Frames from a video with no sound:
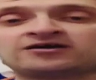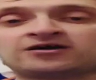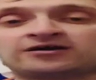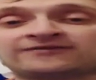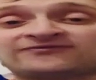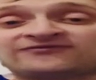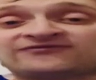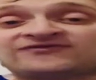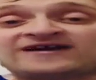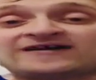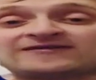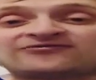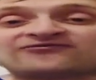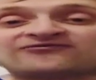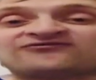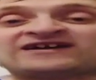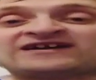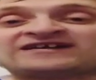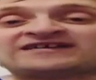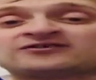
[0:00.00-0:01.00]
And it's fair to
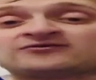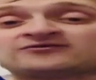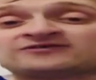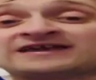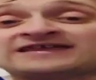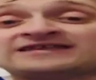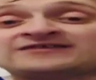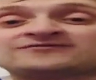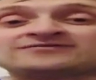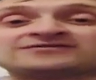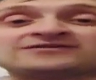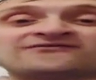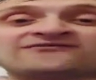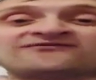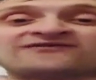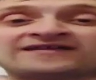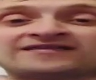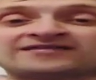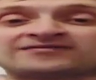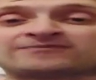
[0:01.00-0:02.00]
Frankie, again, he was in the
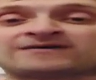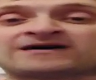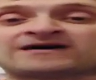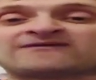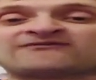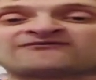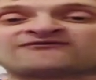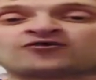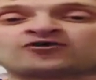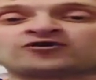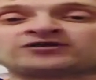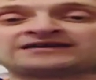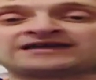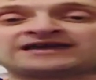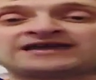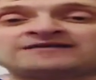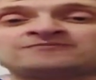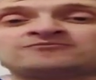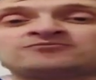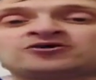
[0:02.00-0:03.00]
fans bar before the
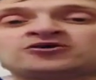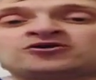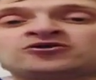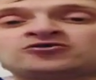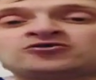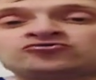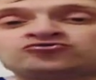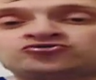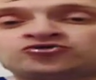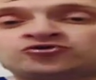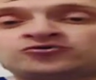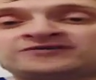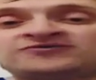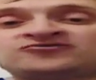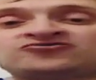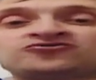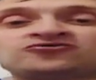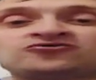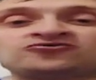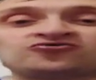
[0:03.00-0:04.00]
game, doing
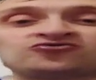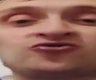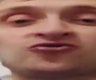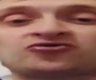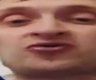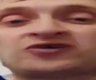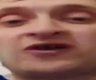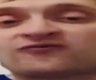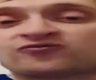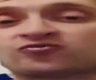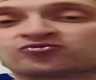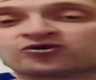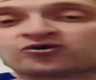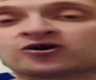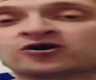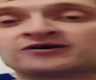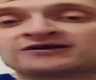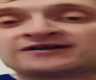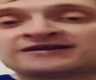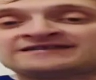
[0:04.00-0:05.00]
his usual self,
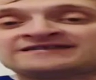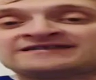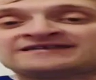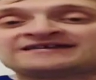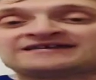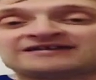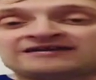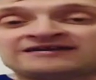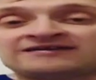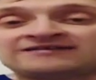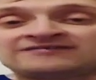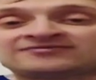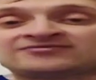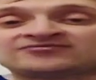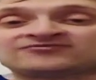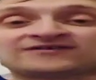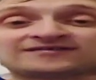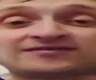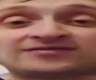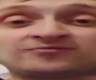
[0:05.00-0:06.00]
talking,
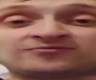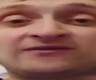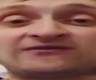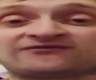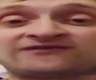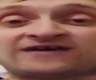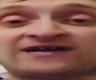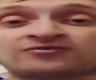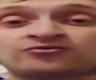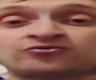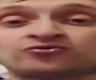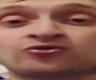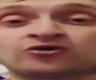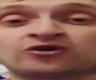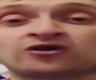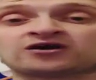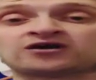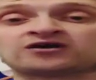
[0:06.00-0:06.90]
interacting with fans.